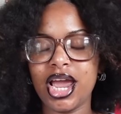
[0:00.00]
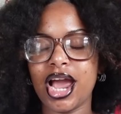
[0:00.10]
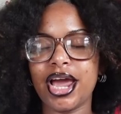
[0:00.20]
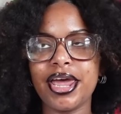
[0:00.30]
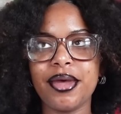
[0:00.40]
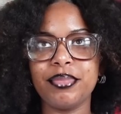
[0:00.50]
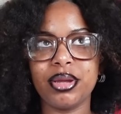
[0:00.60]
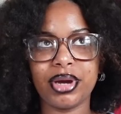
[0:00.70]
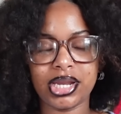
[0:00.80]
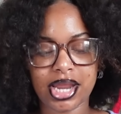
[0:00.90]
I had
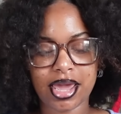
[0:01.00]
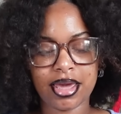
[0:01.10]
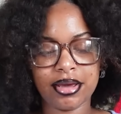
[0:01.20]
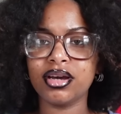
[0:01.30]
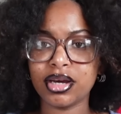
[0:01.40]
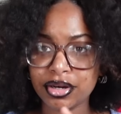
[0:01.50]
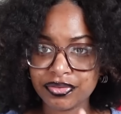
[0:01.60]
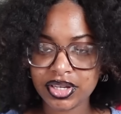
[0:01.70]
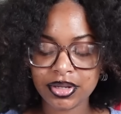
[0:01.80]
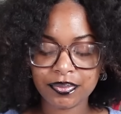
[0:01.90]
made my dad a
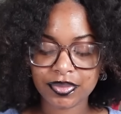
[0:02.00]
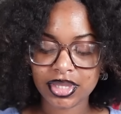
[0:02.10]
cuffie,